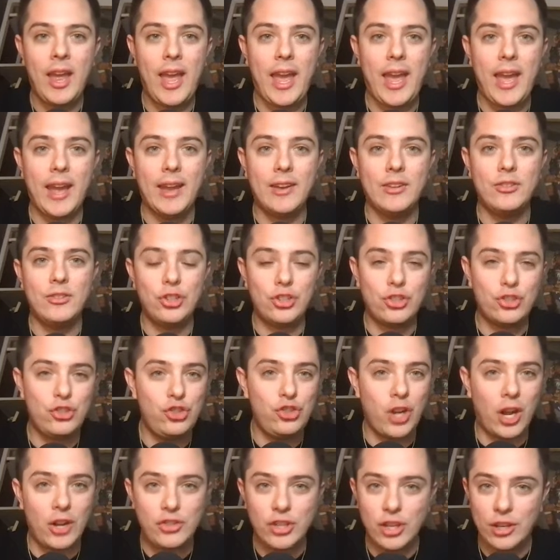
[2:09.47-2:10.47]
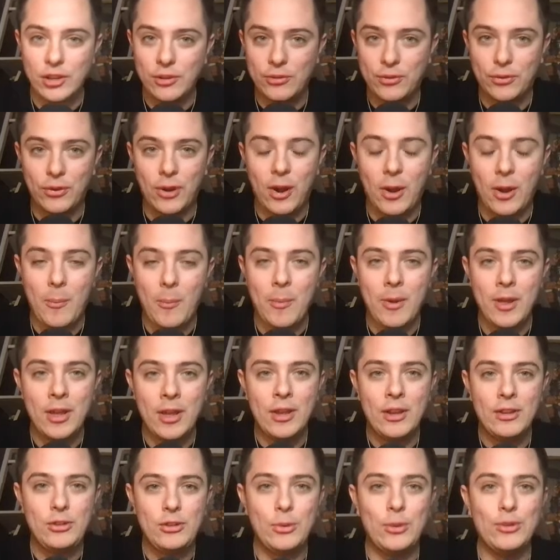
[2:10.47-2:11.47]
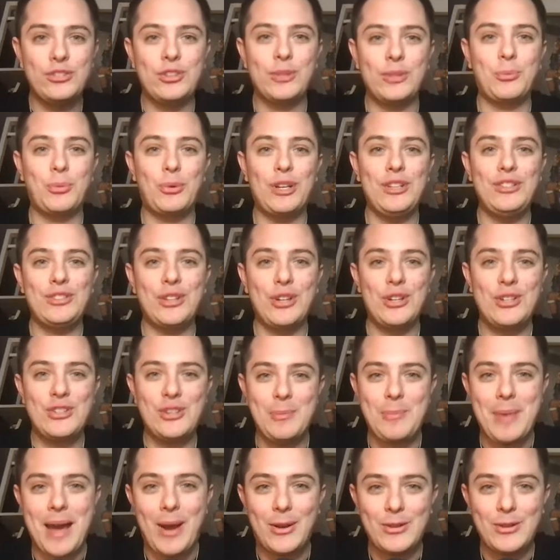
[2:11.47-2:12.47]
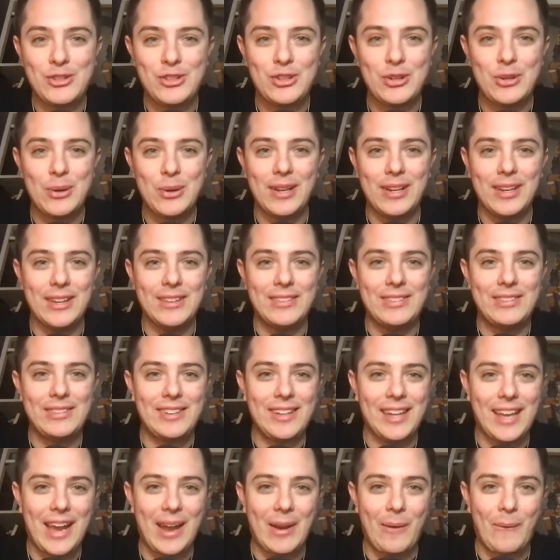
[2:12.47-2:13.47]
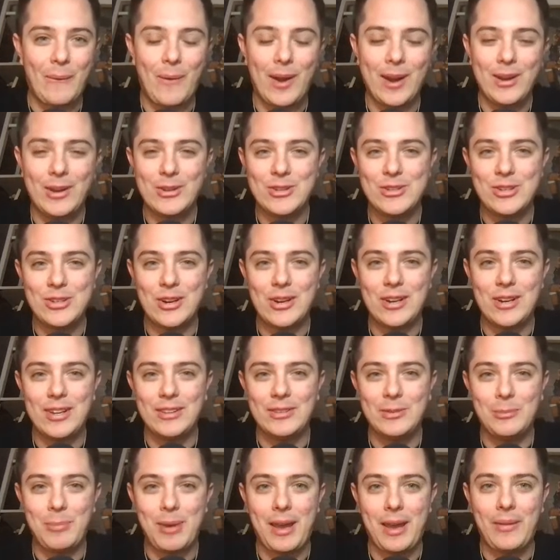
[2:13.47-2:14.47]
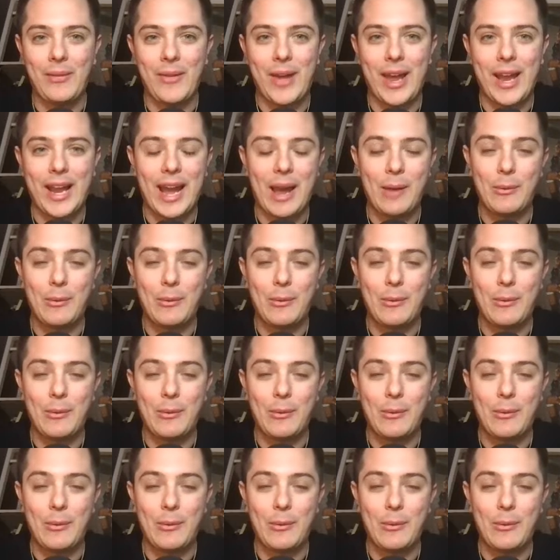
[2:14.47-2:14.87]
And just judging from doing some research about you and seeing kind of what your journey has been like,